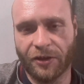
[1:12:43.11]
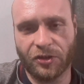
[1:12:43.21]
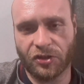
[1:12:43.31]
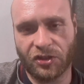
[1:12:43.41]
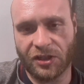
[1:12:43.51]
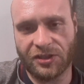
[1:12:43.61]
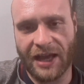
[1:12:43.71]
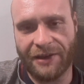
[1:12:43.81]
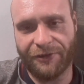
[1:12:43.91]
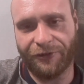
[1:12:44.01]
just as
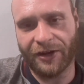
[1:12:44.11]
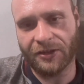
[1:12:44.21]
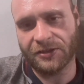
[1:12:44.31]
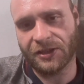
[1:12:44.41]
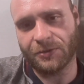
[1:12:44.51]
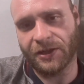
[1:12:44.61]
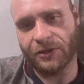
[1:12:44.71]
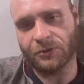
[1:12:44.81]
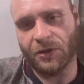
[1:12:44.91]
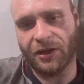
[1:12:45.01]
everything else is when you
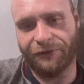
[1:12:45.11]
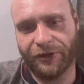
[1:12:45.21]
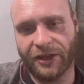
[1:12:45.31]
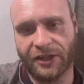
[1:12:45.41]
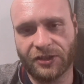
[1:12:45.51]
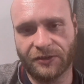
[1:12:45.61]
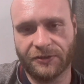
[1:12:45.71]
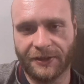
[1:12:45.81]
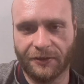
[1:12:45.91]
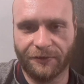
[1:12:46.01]
use mortification of
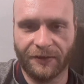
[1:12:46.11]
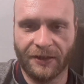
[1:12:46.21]
self.